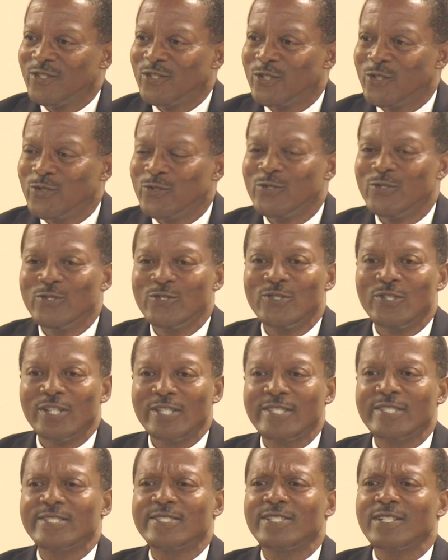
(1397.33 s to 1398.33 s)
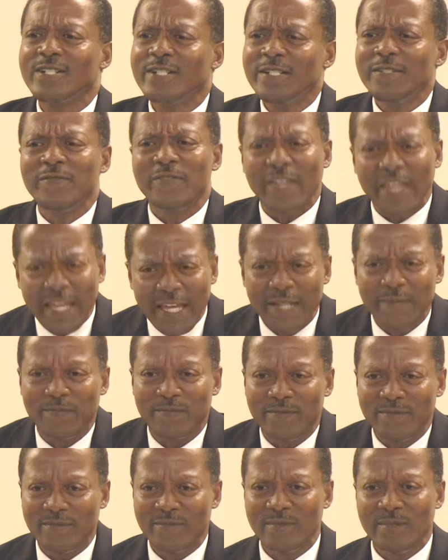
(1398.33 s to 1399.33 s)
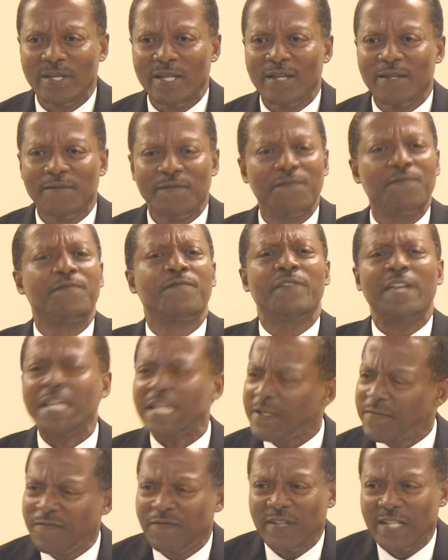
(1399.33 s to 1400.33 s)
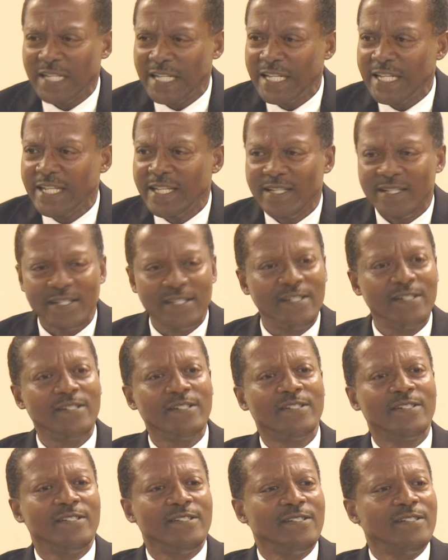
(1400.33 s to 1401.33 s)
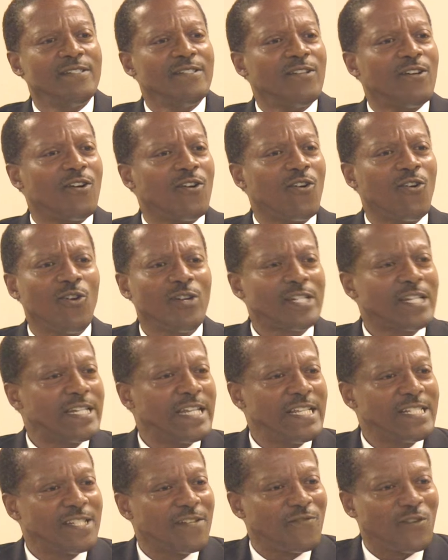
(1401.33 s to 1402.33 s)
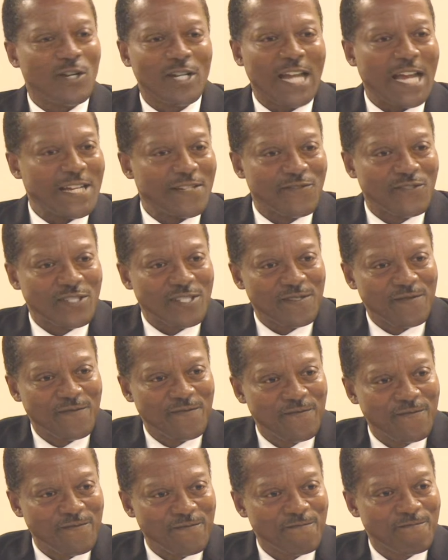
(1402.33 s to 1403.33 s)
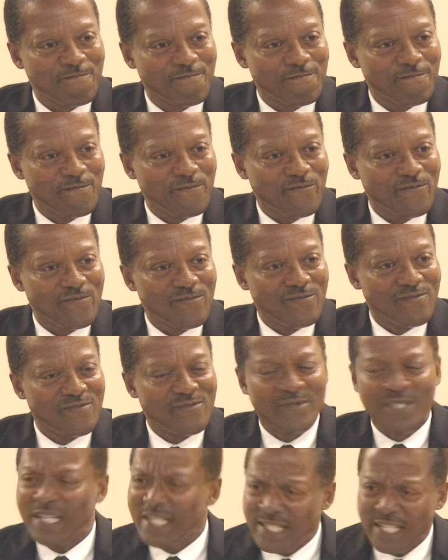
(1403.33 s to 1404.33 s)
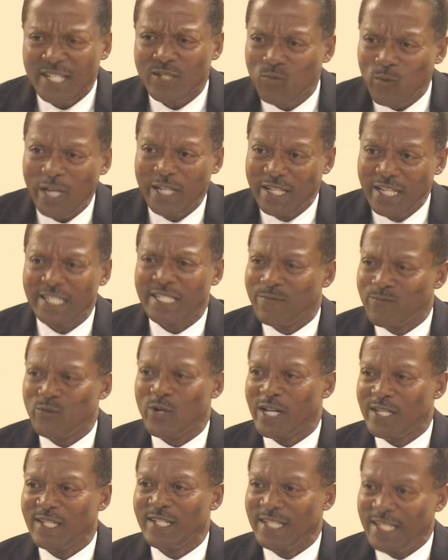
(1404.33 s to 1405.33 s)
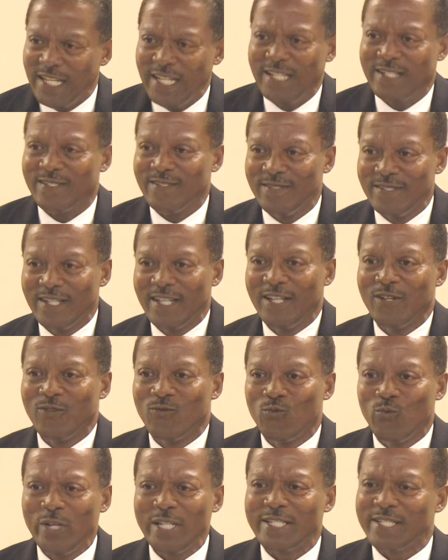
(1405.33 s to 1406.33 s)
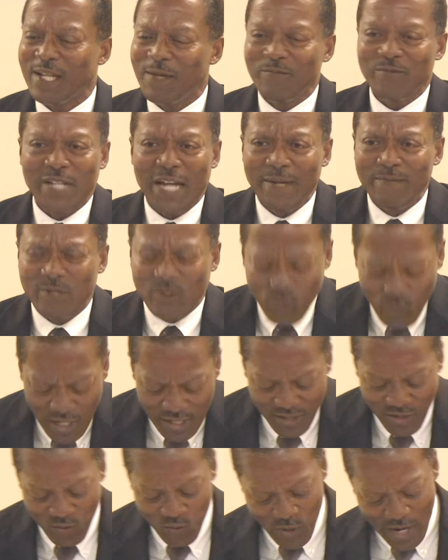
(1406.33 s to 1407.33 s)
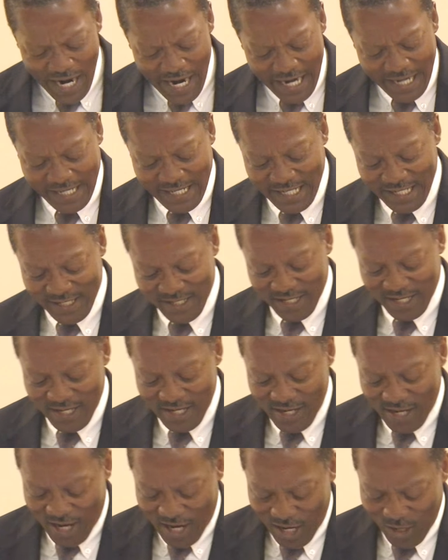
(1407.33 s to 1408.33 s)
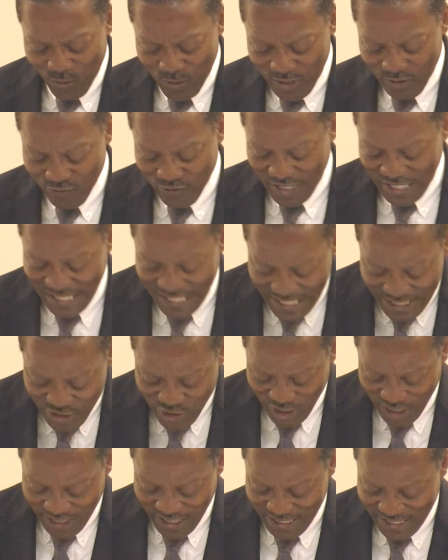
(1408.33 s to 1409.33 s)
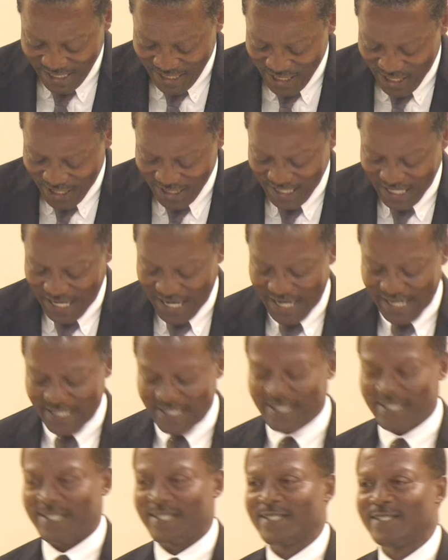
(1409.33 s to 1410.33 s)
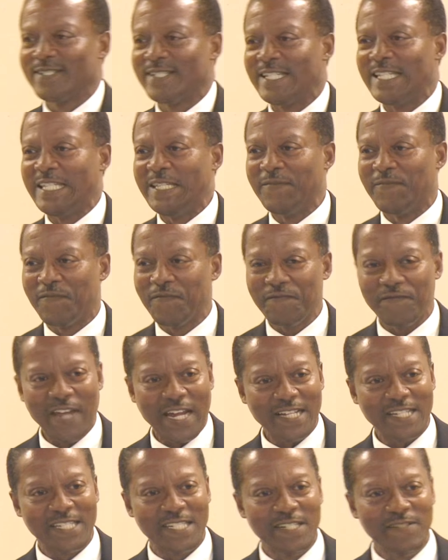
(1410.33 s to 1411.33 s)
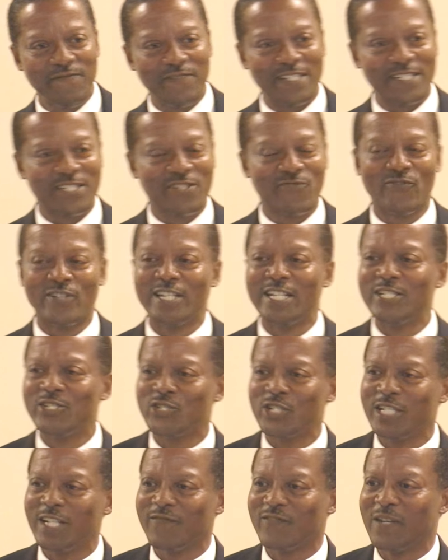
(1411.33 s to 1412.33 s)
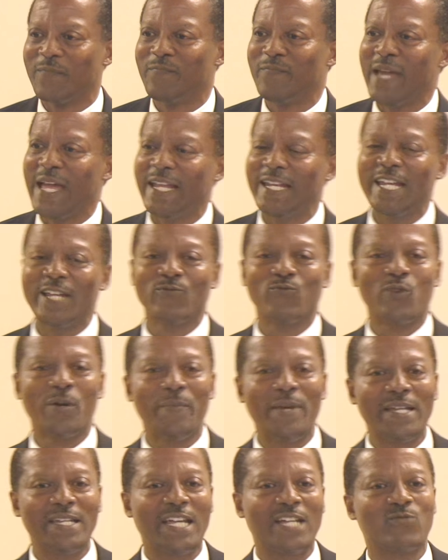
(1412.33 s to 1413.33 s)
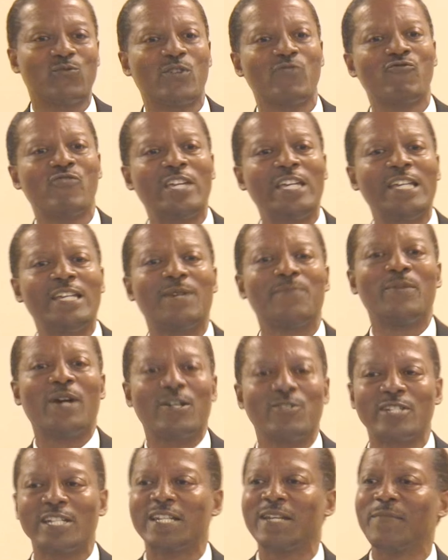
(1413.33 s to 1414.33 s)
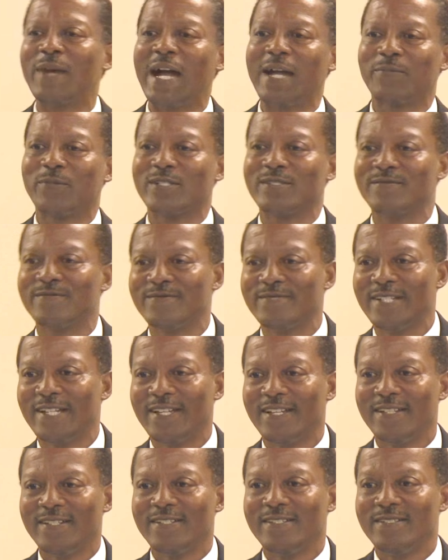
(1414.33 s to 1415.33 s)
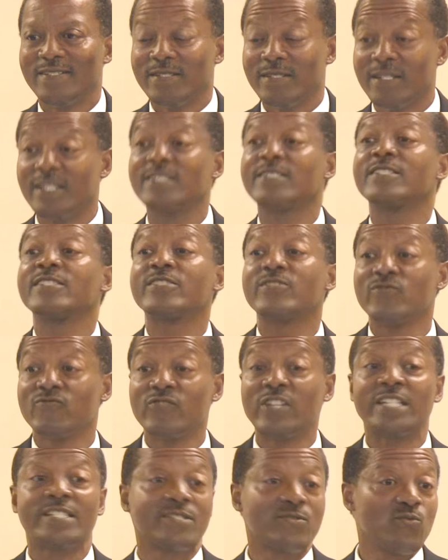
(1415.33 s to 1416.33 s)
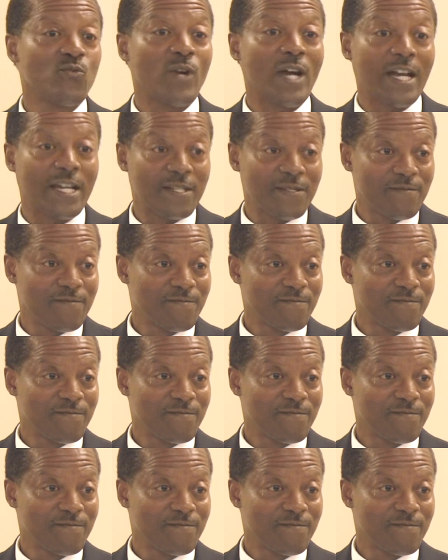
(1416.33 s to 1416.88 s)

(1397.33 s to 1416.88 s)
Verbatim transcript: to serve Him faithfully all the days of our lives? This is what this brother did. We sometimes wonder why it is our religion is not as effective as the religion of the men and women that we read about in the Bible. This is the reason why.